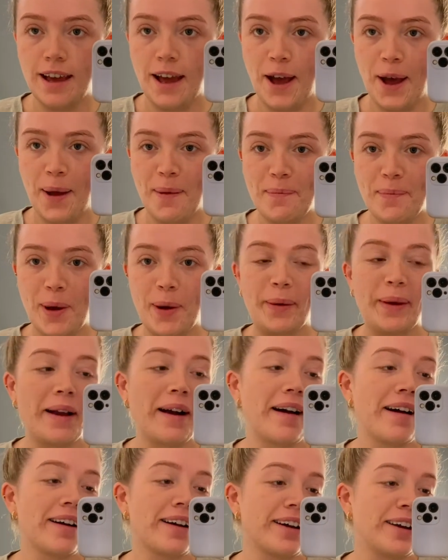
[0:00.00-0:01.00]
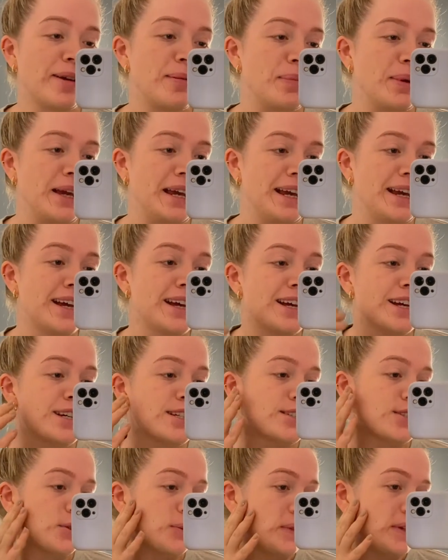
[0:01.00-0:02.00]
um, but we are going to be
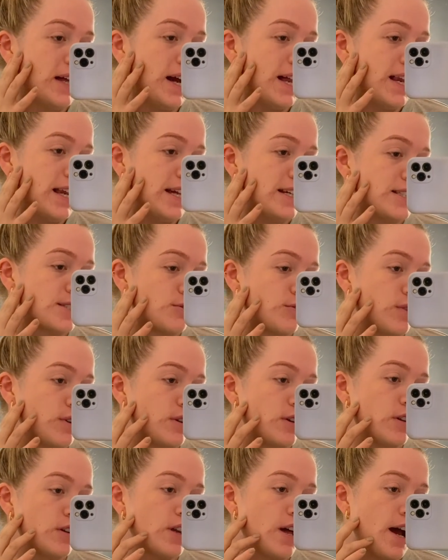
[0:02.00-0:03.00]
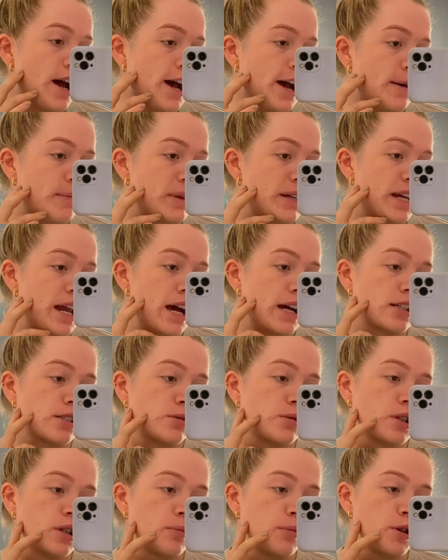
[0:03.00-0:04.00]
doing that later on. Um, next, we're
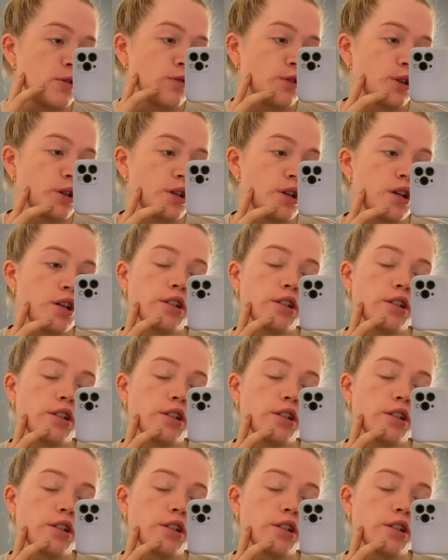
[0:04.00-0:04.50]
going to move on